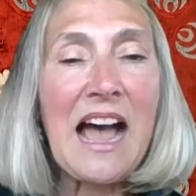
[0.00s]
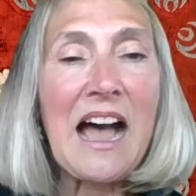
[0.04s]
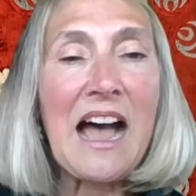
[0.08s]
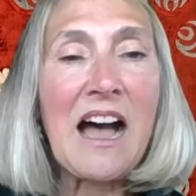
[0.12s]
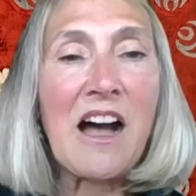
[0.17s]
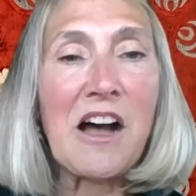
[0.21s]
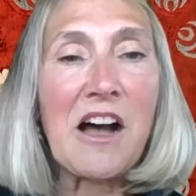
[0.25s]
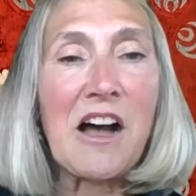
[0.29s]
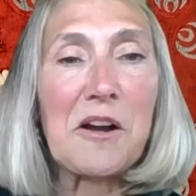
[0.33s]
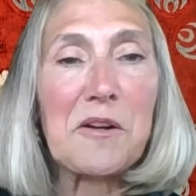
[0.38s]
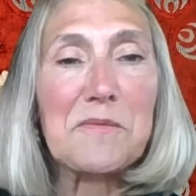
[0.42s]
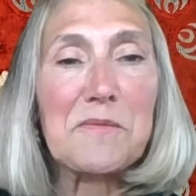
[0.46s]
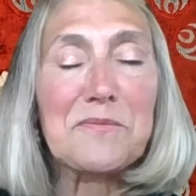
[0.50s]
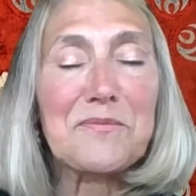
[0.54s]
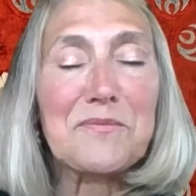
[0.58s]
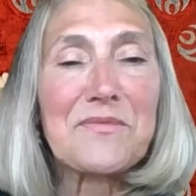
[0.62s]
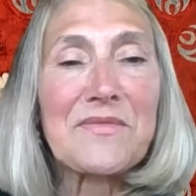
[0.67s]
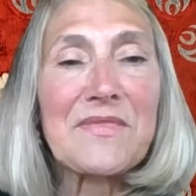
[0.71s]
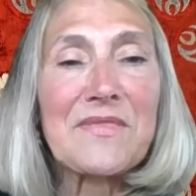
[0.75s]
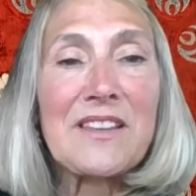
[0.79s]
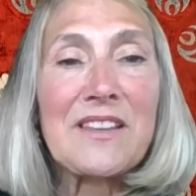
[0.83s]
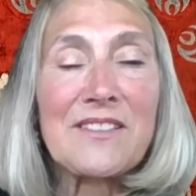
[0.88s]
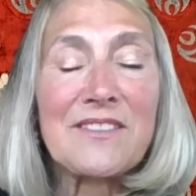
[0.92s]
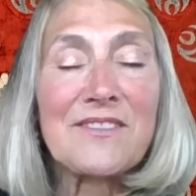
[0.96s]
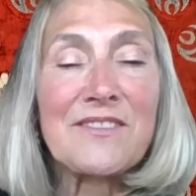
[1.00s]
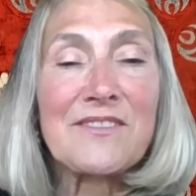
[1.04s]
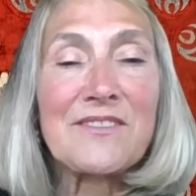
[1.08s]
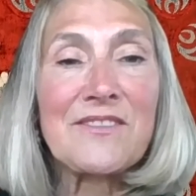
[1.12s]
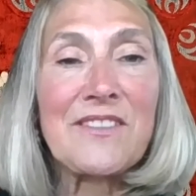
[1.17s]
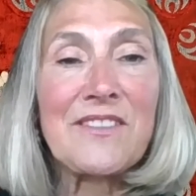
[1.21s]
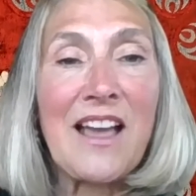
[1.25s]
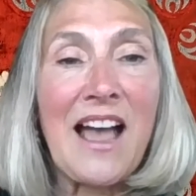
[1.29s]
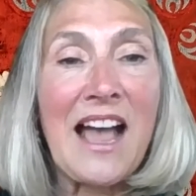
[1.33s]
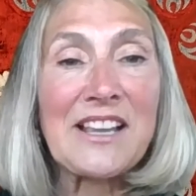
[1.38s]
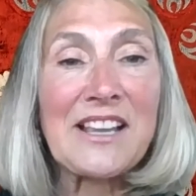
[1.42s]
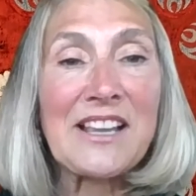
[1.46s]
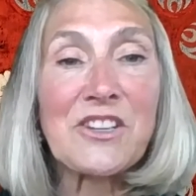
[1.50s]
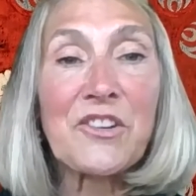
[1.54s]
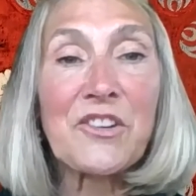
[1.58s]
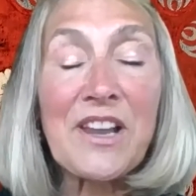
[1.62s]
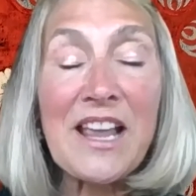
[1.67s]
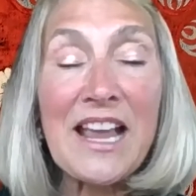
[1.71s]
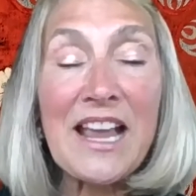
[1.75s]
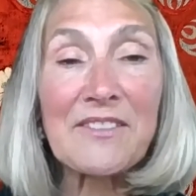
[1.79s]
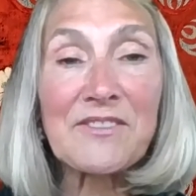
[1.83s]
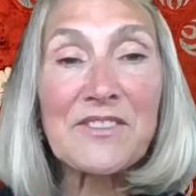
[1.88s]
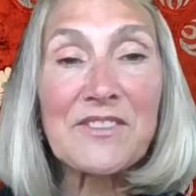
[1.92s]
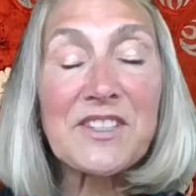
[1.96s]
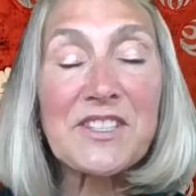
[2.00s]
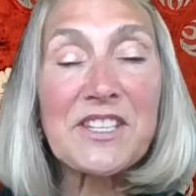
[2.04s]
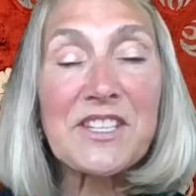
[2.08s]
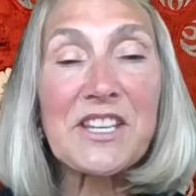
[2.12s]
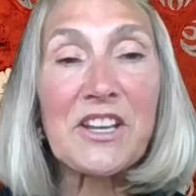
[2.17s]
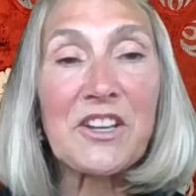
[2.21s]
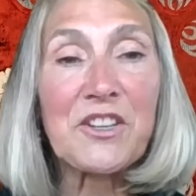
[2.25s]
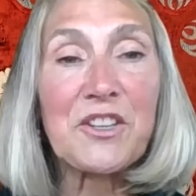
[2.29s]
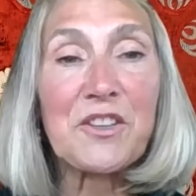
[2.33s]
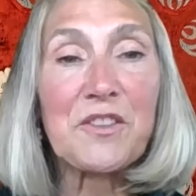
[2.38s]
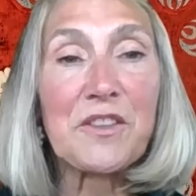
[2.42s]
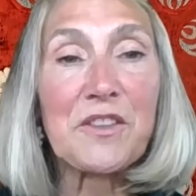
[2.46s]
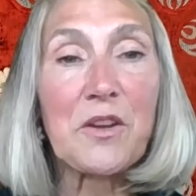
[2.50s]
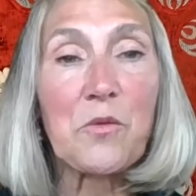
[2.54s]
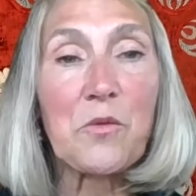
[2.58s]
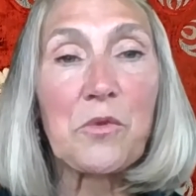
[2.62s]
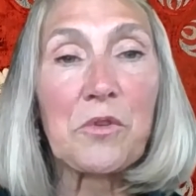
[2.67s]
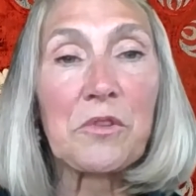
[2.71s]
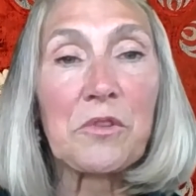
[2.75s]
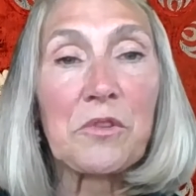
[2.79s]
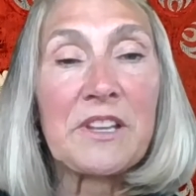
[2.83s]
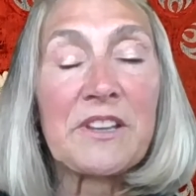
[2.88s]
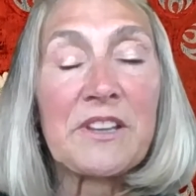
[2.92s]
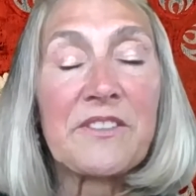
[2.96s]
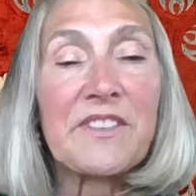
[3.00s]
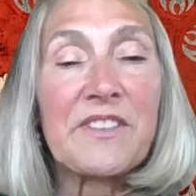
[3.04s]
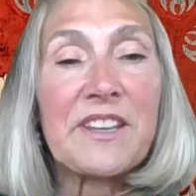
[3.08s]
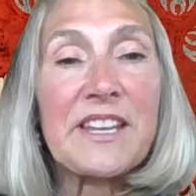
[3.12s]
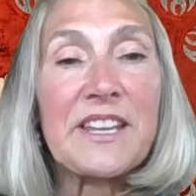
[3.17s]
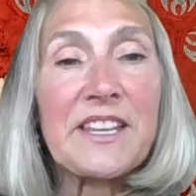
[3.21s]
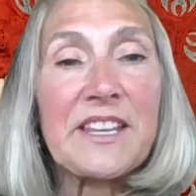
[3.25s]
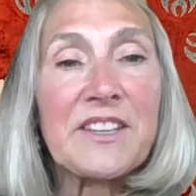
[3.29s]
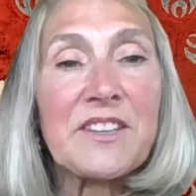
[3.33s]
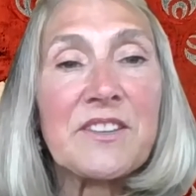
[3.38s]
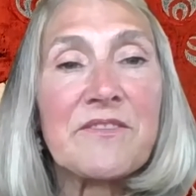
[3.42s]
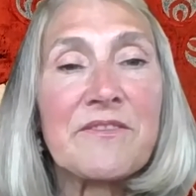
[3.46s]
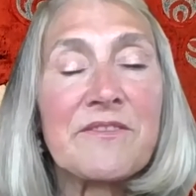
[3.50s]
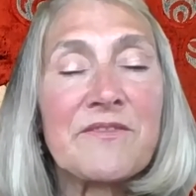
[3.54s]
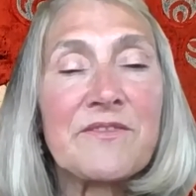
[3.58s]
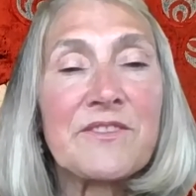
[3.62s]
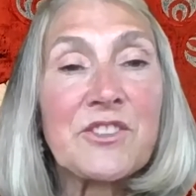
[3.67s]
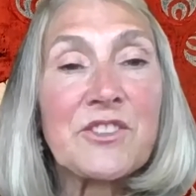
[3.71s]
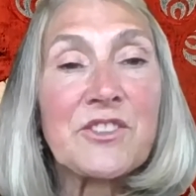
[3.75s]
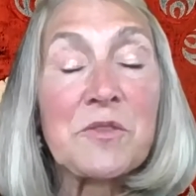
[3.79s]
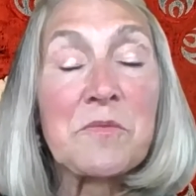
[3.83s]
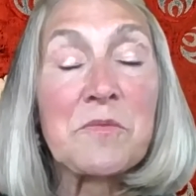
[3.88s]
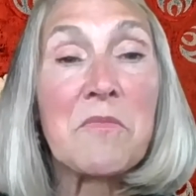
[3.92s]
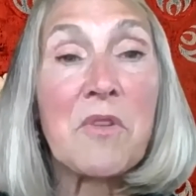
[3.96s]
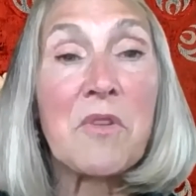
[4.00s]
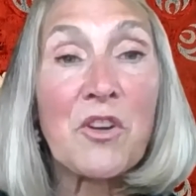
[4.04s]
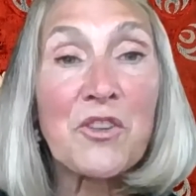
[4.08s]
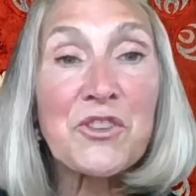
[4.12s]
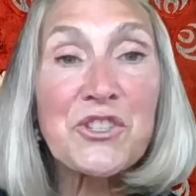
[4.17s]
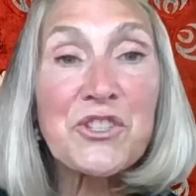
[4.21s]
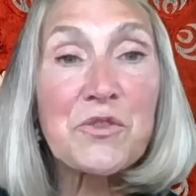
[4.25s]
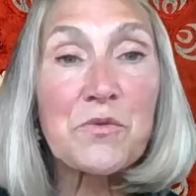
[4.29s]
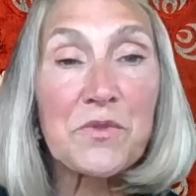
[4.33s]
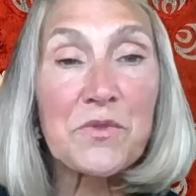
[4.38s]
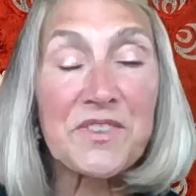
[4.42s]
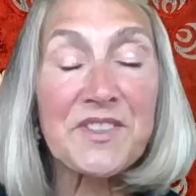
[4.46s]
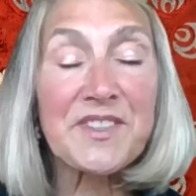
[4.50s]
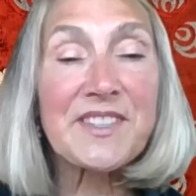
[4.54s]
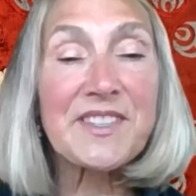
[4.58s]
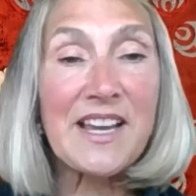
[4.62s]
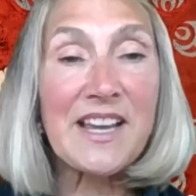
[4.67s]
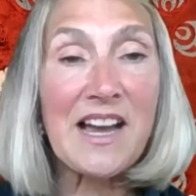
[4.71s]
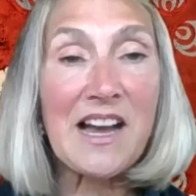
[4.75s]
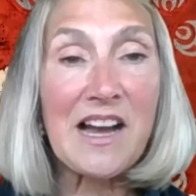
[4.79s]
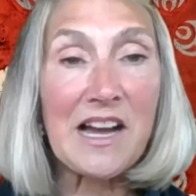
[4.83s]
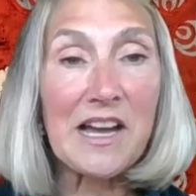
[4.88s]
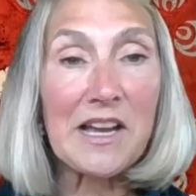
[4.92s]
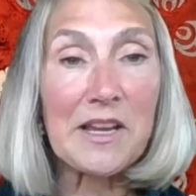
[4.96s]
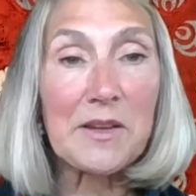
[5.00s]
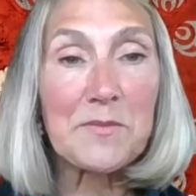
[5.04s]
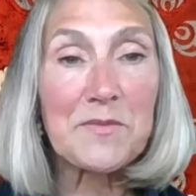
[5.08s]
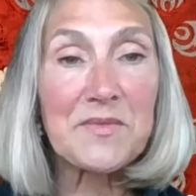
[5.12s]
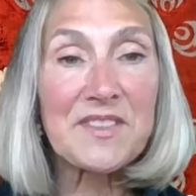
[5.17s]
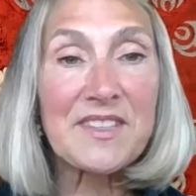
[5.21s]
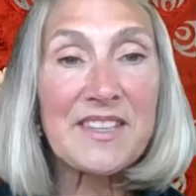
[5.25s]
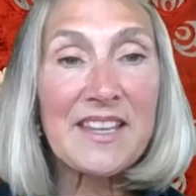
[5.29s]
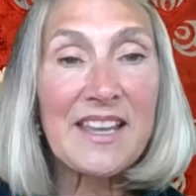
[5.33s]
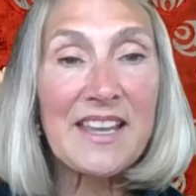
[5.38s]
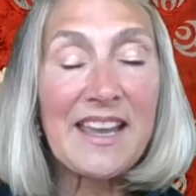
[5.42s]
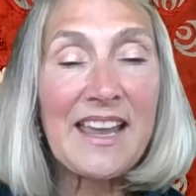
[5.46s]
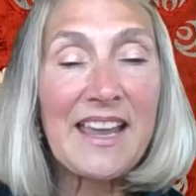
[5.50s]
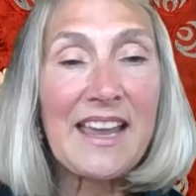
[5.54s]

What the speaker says: I don't have to tell you that we're living in tumultuous times.